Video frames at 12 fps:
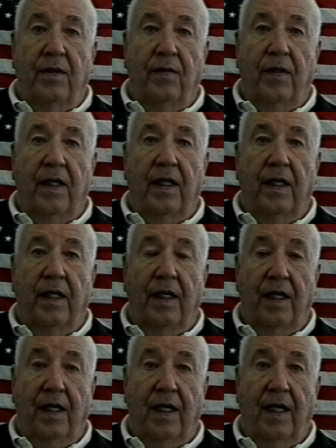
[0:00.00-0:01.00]
Right.
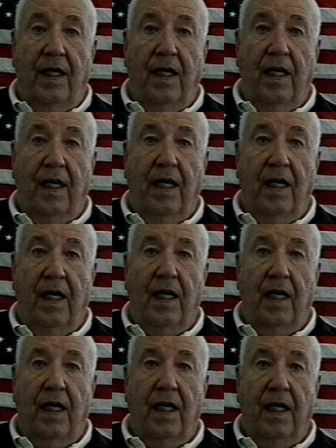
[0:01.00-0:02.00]
Uh, and she
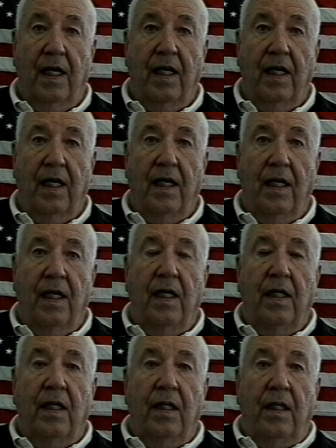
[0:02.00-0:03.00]
was a widow,
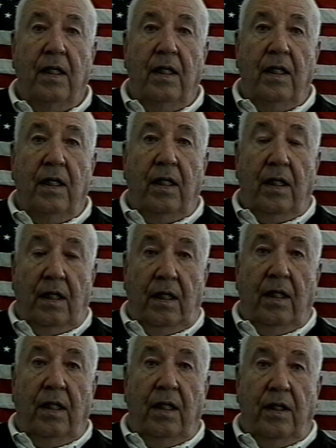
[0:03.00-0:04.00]
uh,
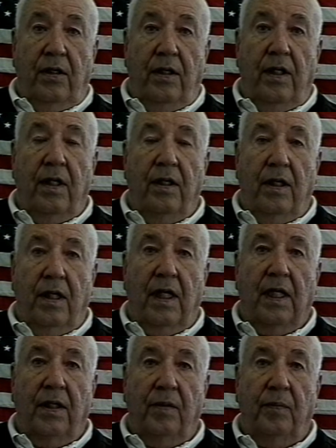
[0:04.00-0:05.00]
and uh, did
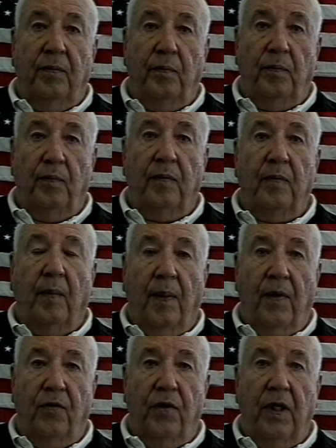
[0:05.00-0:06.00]
she work or
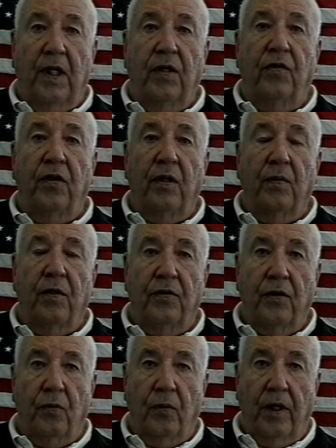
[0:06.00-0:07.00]
was she, she? She was
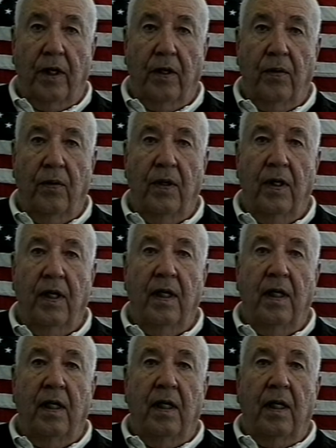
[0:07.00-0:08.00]
a widow,
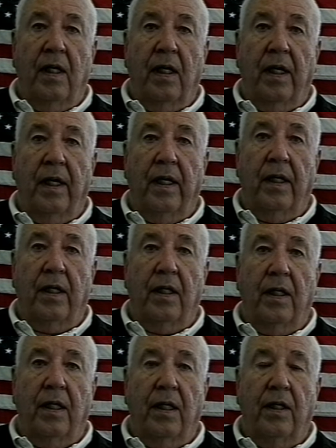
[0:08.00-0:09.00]
and uh,
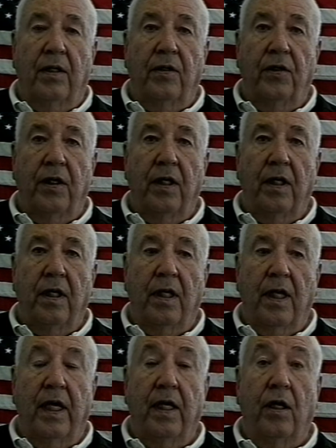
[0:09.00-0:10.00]
she
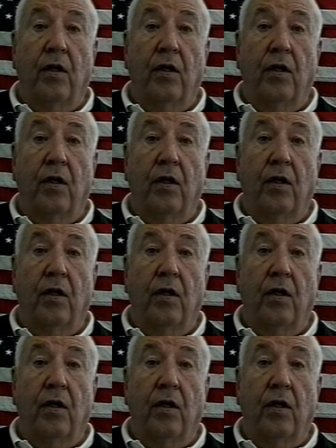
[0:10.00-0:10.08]
had to